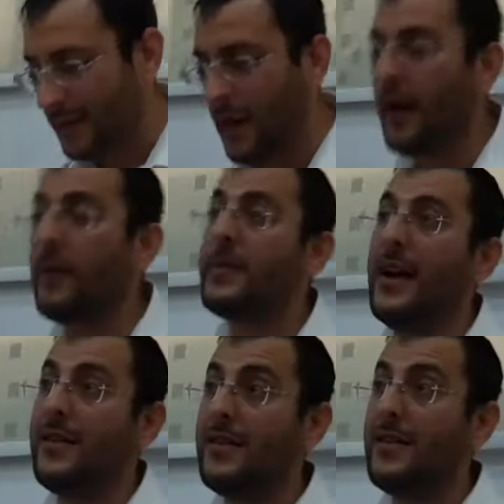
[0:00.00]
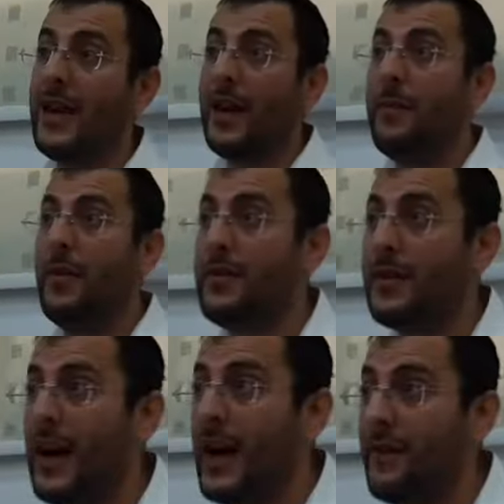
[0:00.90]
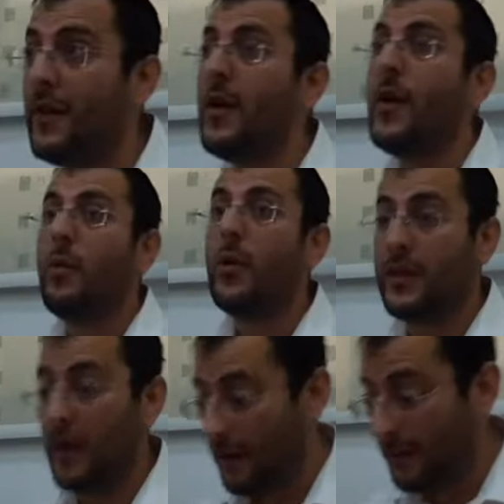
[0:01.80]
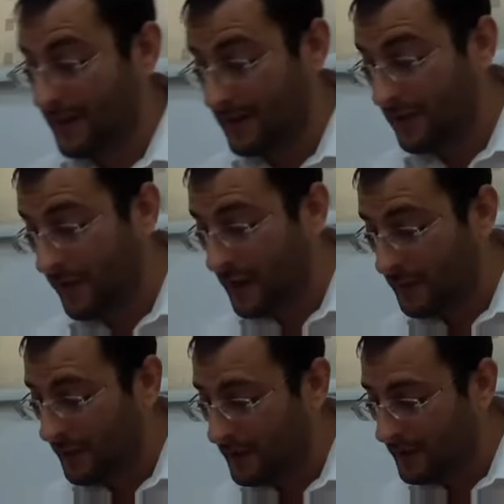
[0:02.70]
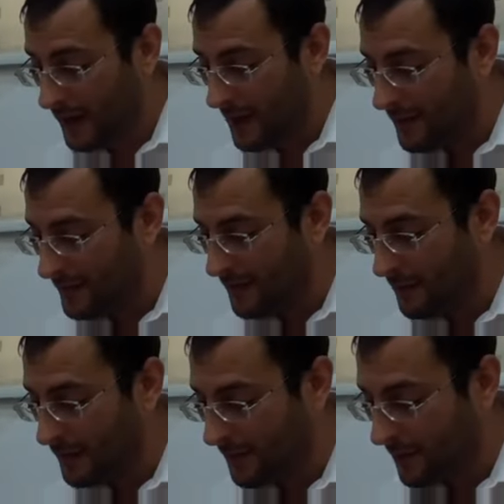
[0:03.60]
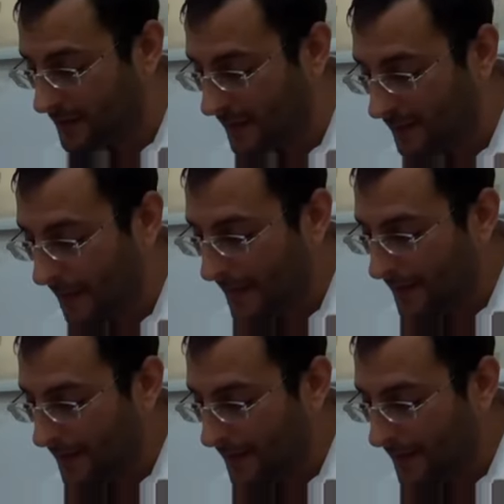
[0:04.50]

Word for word: circumstances the second person's chayiv, what circumstances the first person's chayiv. Let's see what the Gemara says.